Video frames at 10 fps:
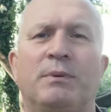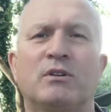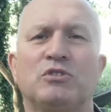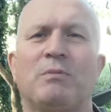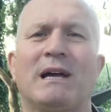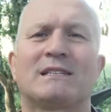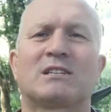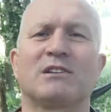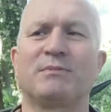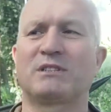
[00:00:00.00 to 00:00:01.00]
because mine
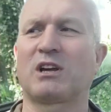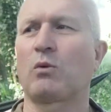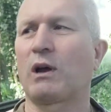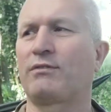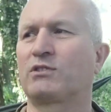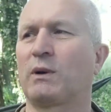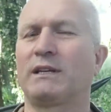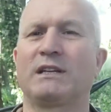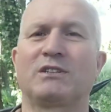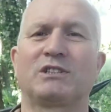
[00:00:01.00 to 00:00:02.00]
served me so well for
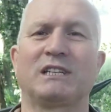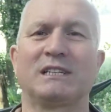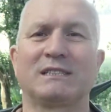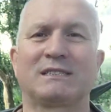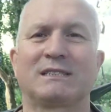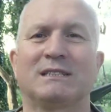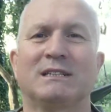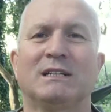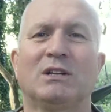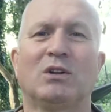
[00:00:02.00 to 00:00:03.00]
20 odd years,
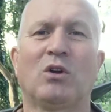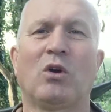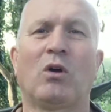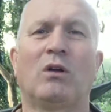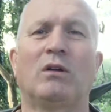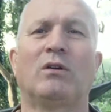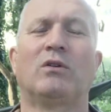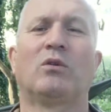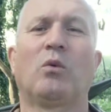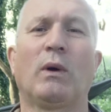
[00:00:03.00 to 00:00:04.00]

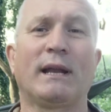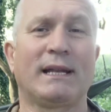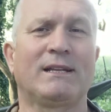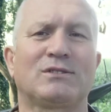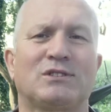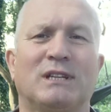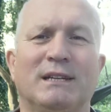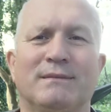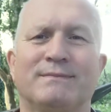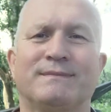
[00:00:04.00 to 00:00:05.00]
when I lost it